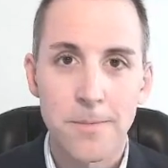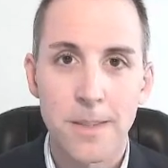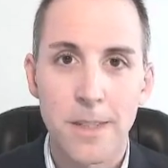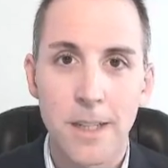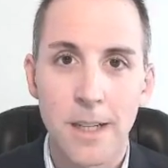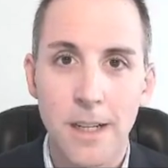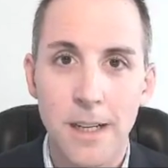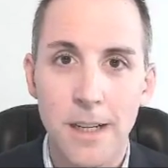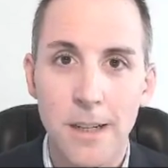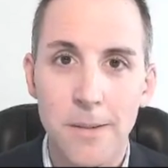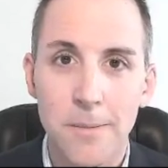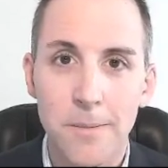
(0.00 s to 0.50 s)

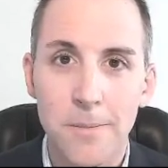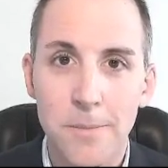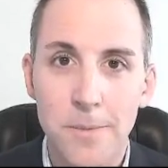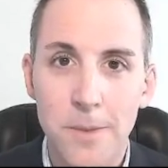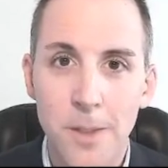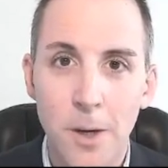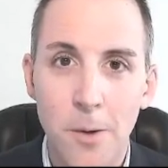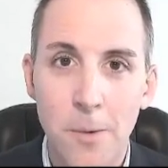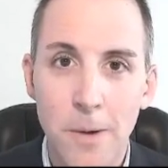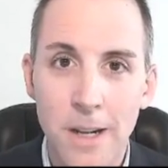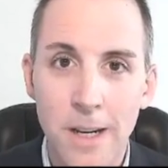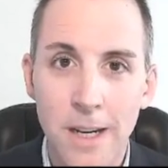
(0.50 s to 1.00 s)
to
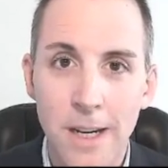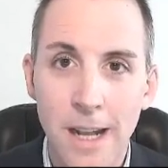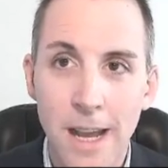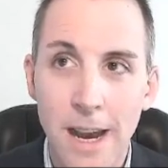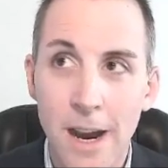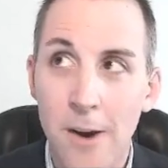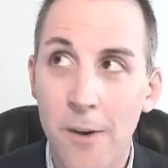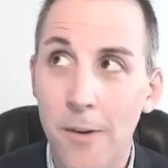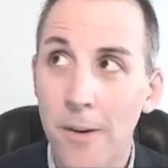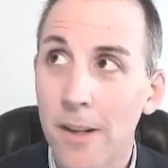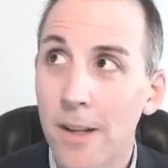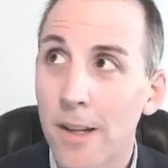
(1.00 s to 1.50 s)
go in and
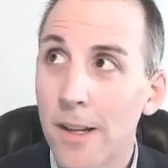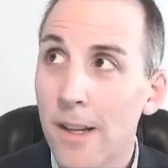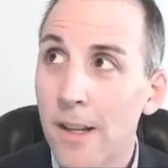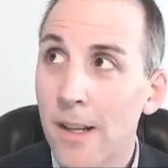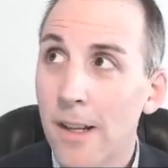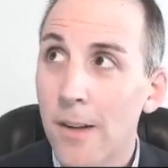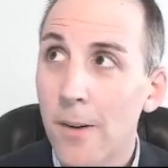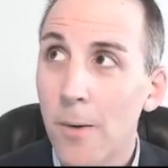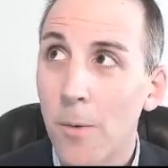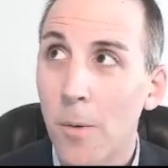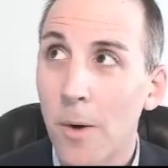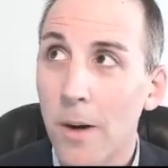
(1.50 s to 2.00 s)
out,
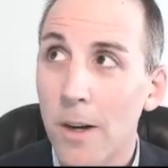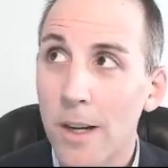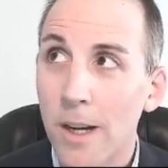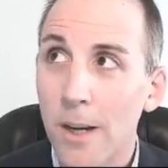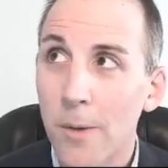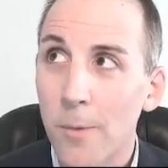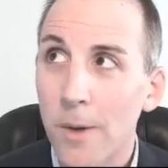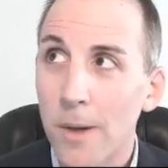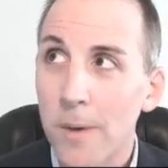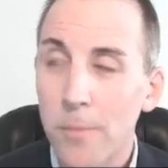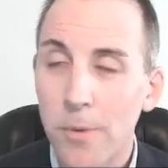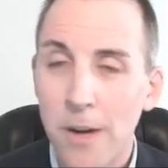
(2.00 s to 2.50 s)
work
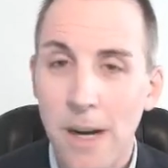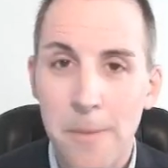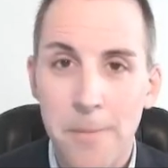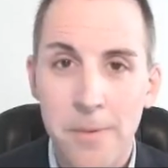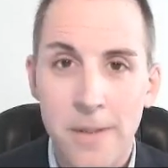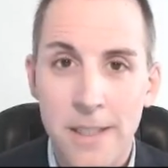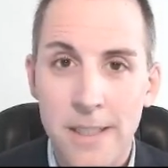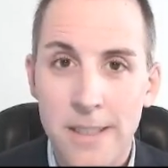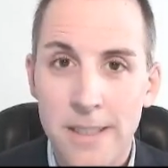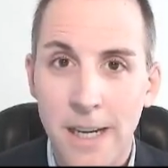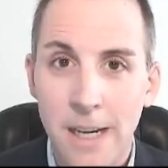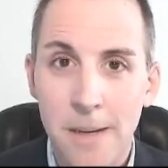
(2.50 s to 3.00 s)
on one
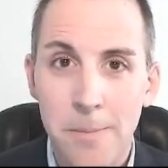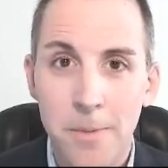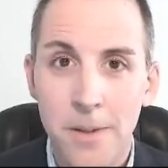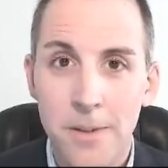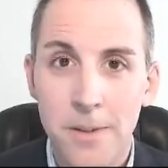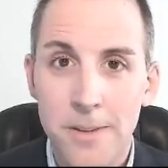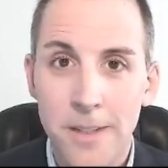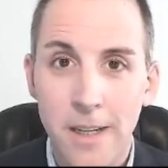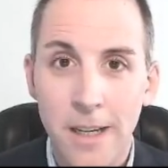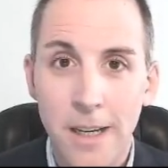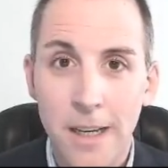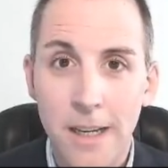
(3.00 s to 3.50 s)
property type
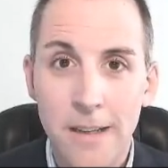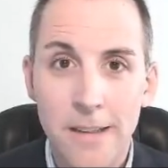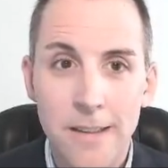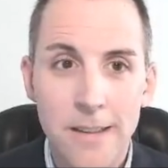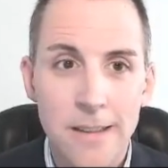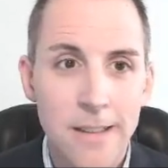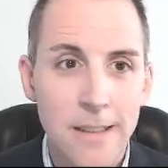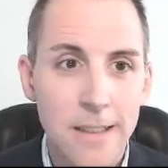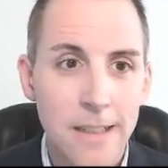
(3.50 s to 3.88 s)
all day.